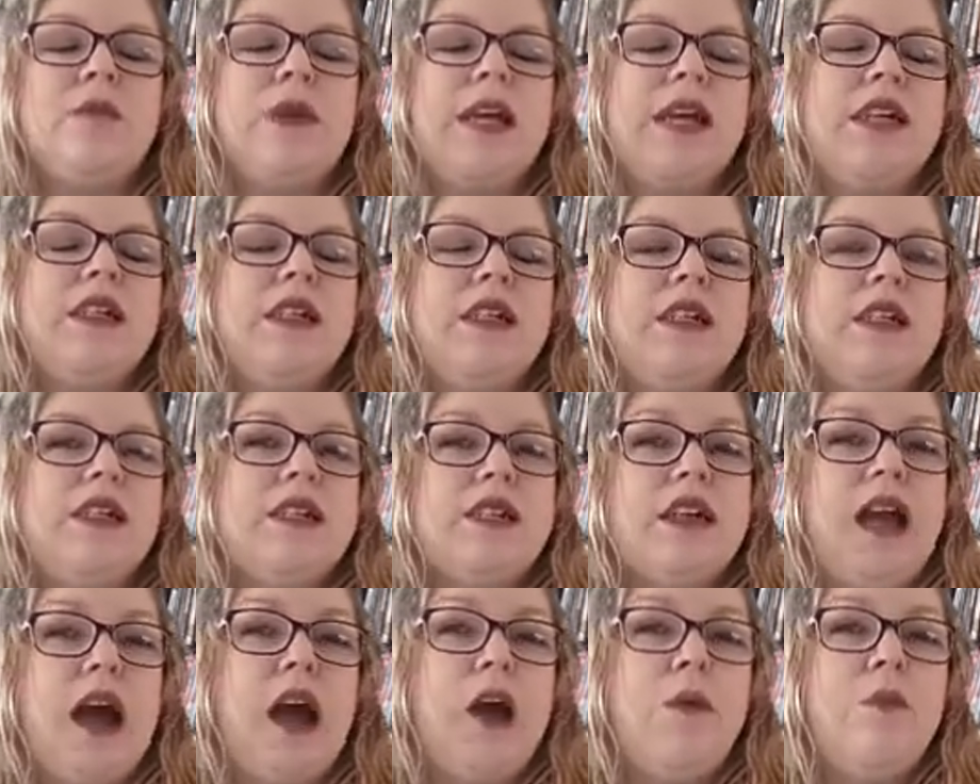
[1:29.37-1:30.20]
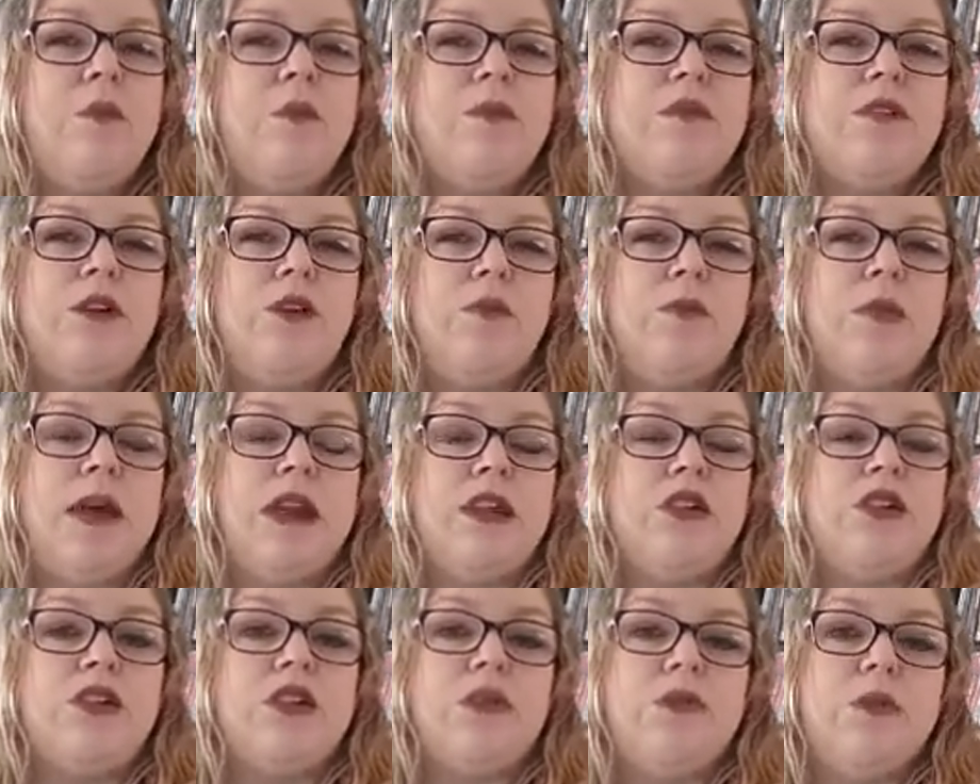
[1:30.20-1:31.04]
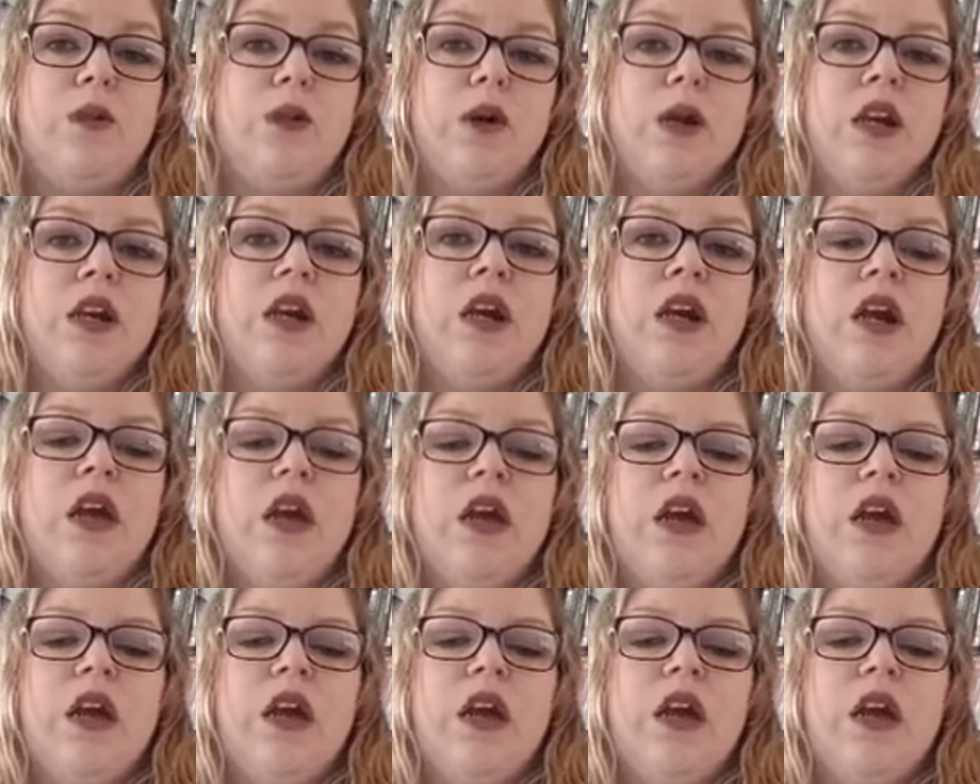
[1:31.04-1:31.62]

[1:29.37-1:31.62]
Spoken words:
ideas to how to better support